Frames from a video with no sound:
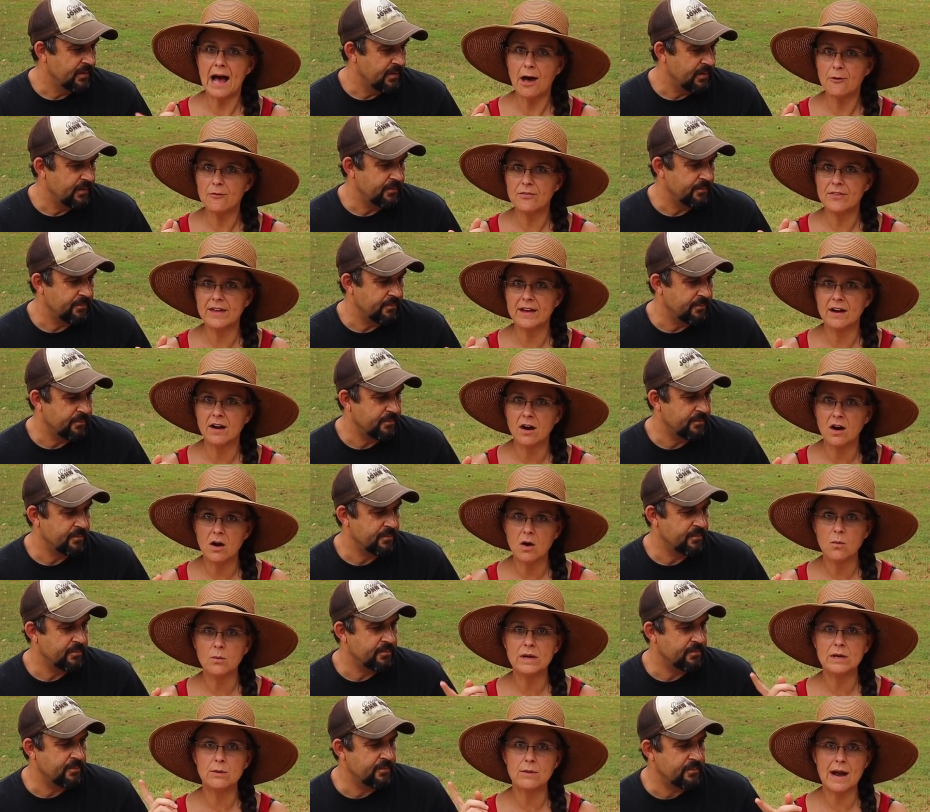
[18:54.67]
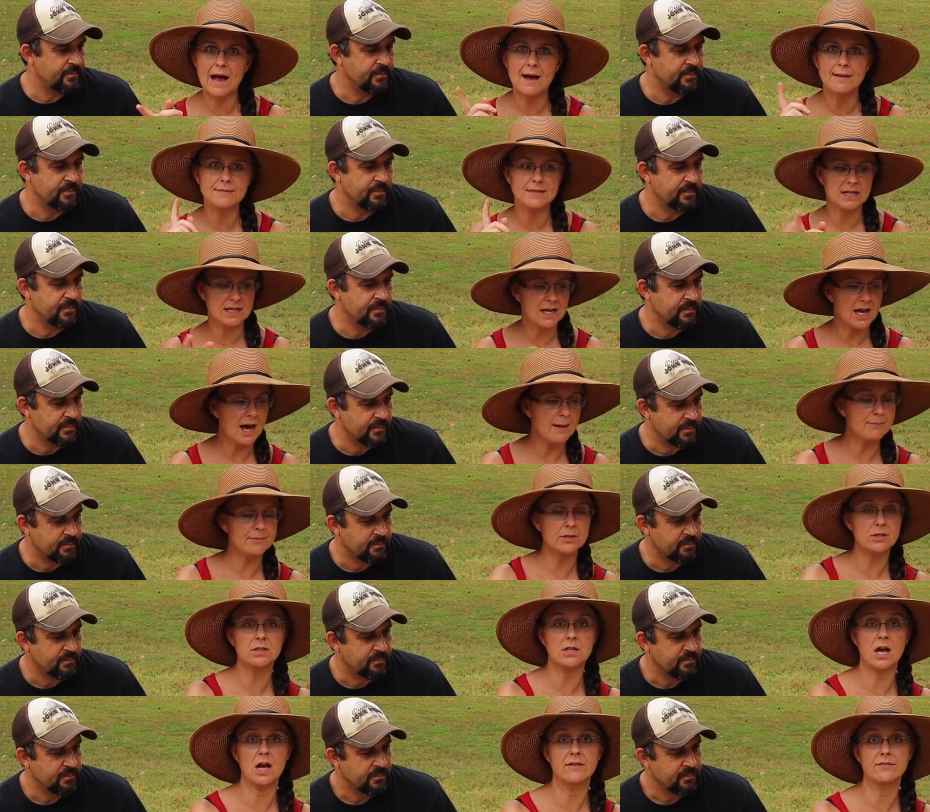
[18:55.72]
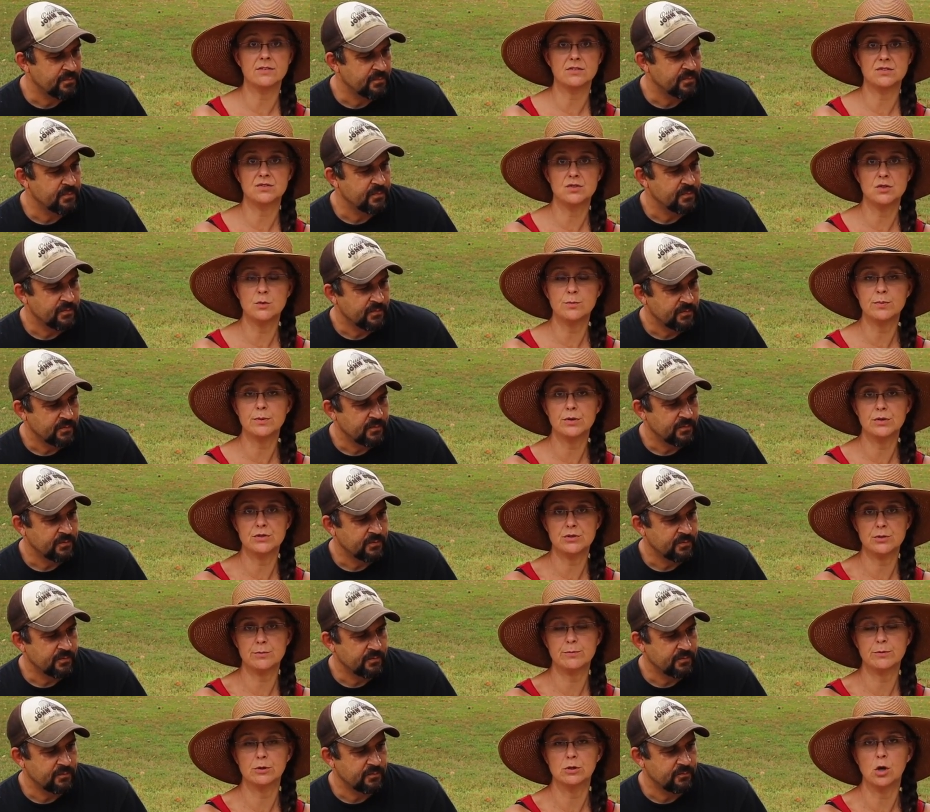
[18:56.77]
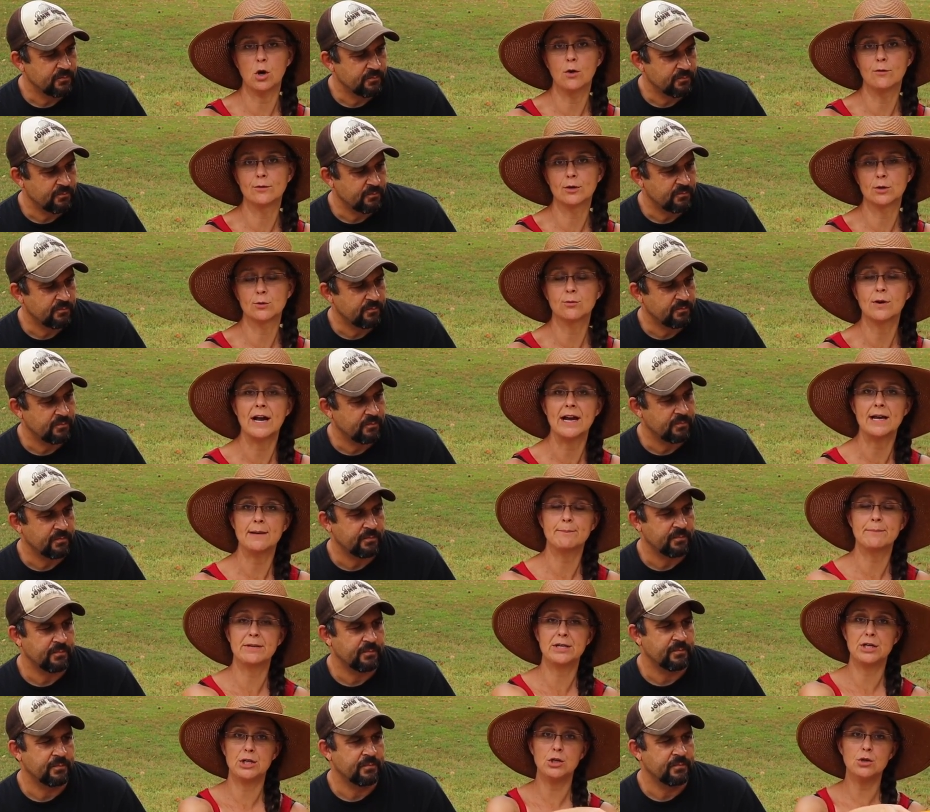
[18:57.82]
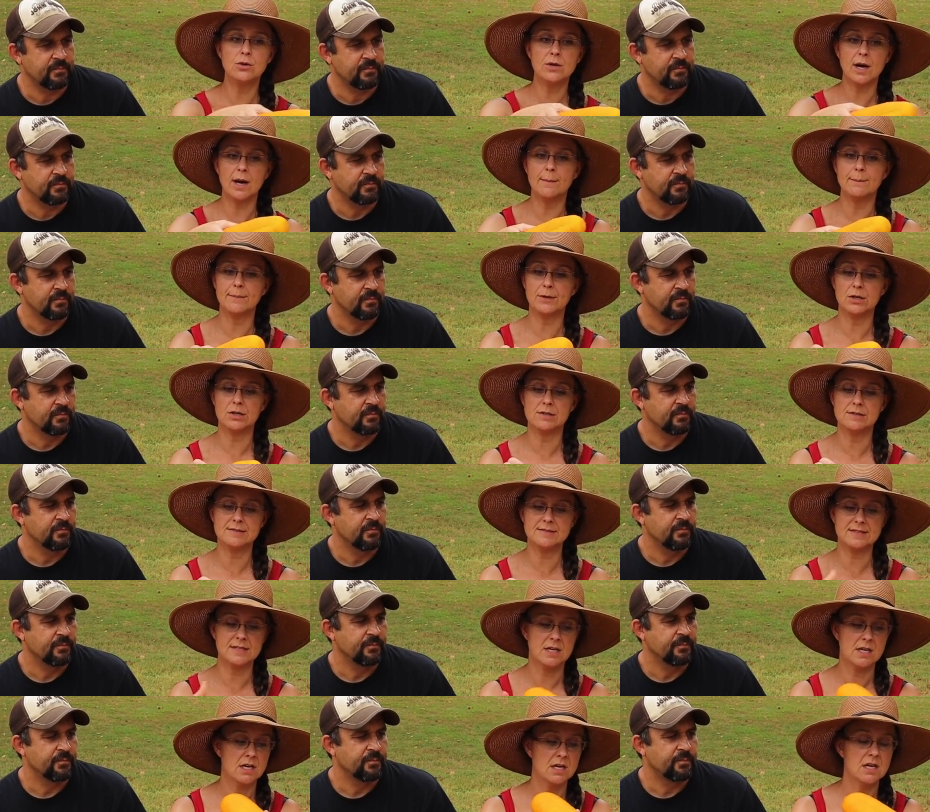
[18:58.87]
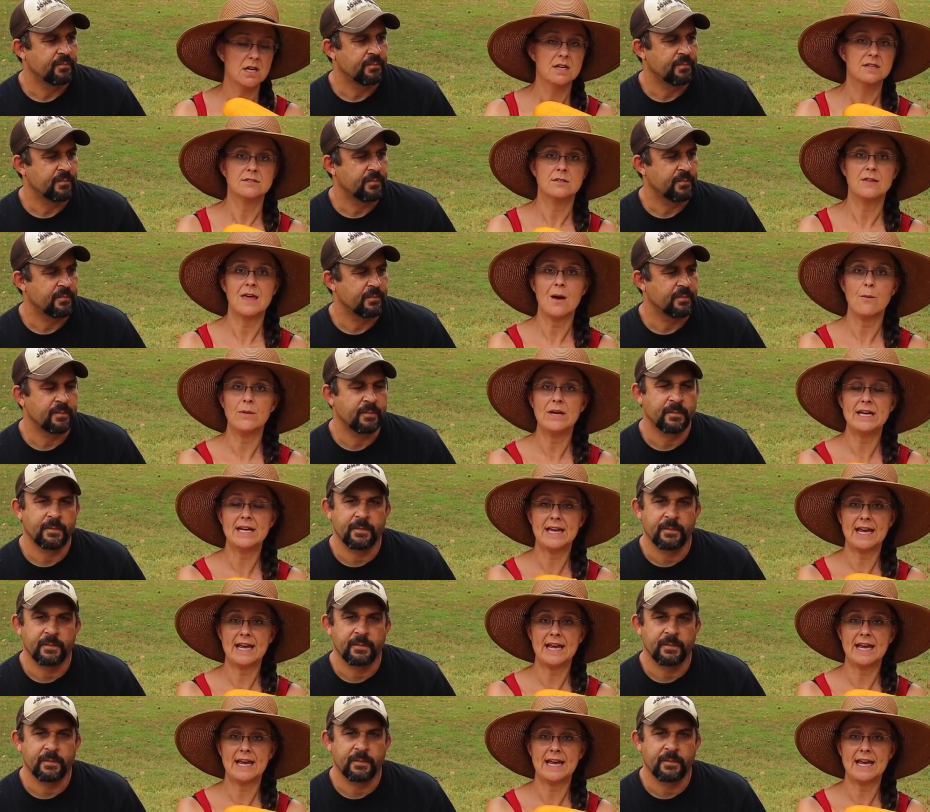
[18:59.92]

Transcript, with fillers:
Speaker 1: out there, we grabbed a couple of super duper overripe cucumbers, so that we